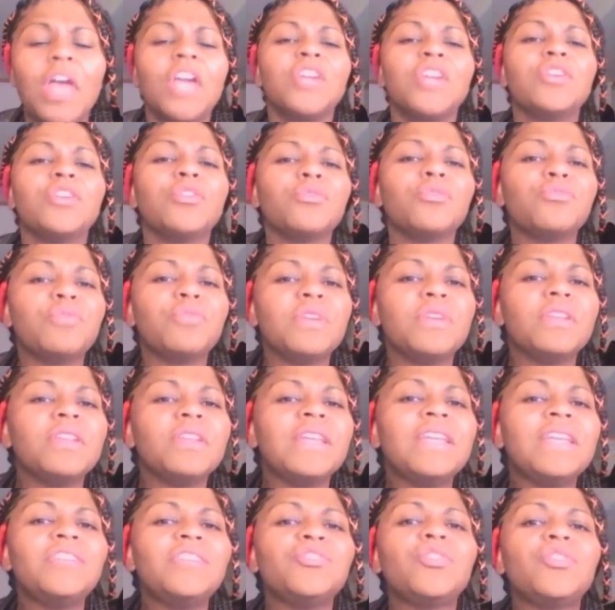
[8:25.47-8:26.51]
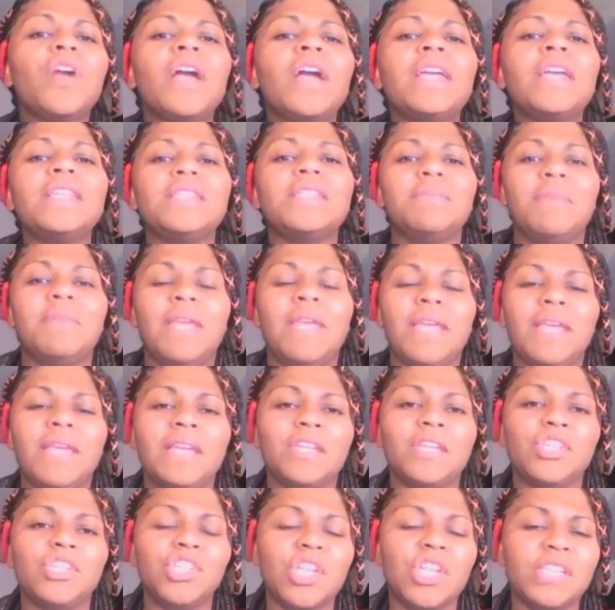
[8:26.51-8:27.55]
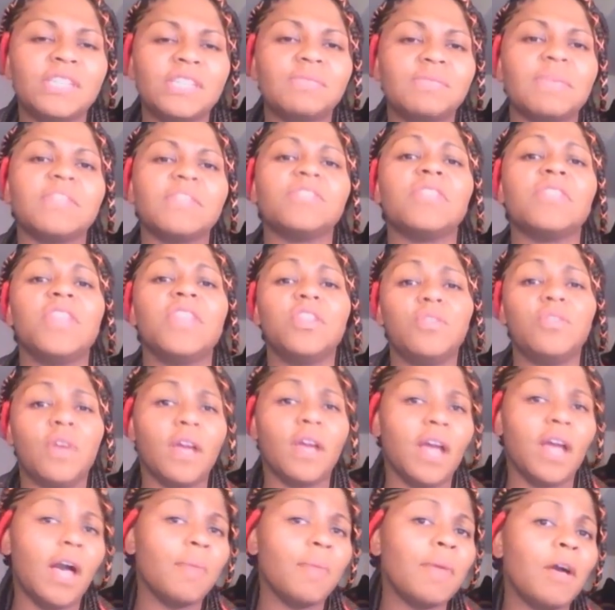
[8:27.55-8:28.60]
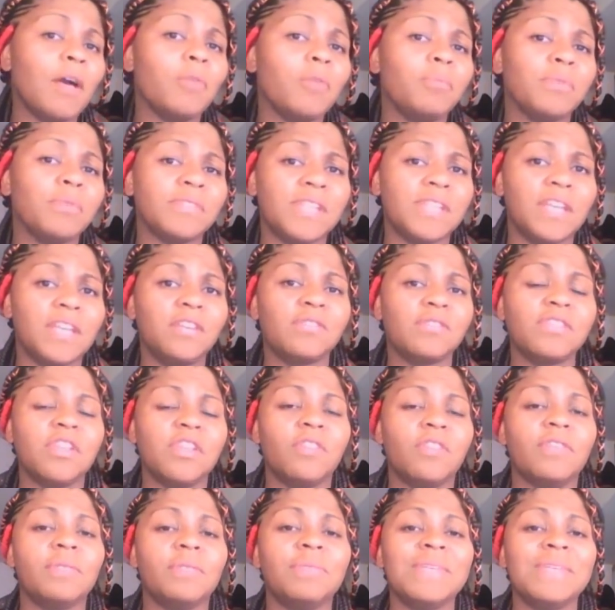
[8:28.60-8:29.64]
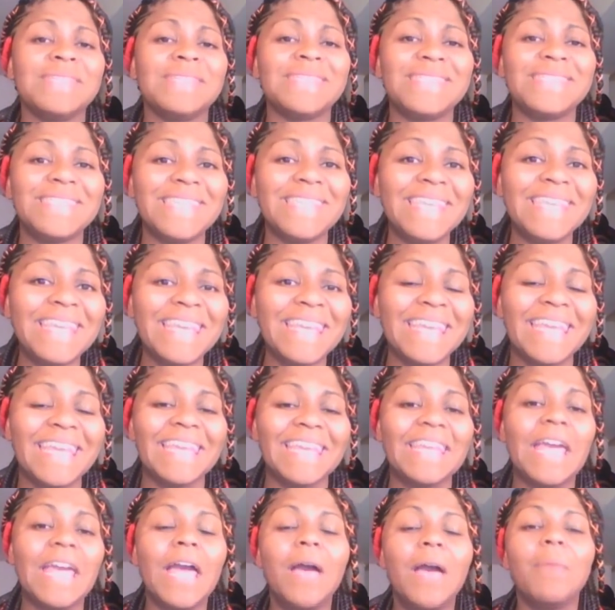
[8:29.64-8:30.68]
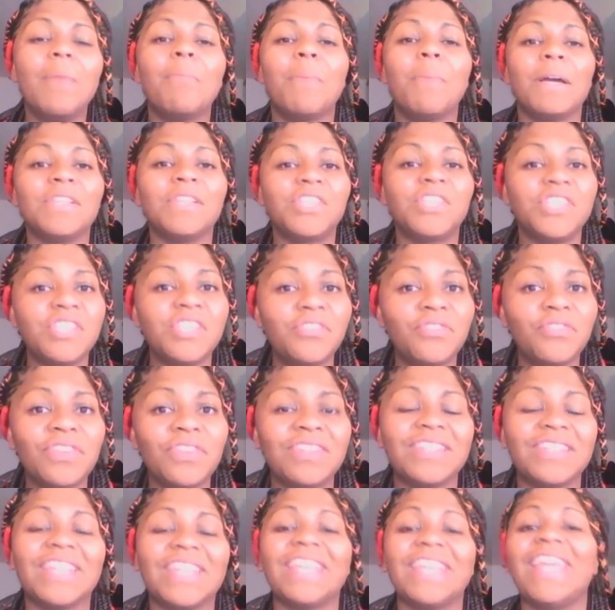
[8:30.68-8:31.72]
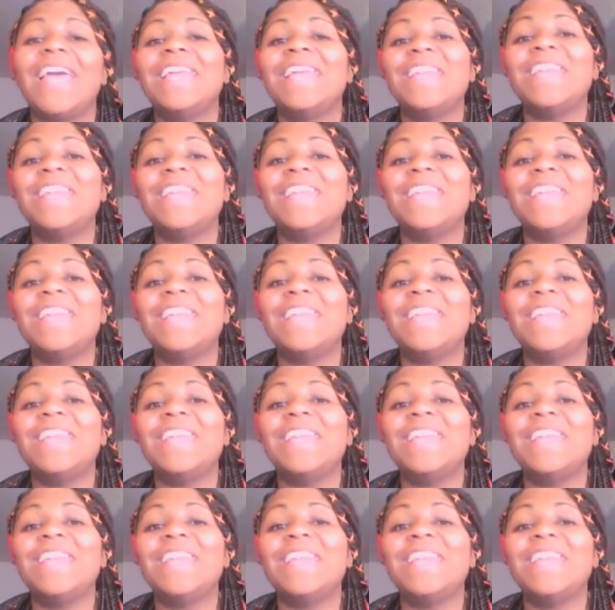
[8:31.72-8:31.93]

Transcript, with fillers: you're really trying to make an adjustment so that you can come out, present yourself, and be seen much differently.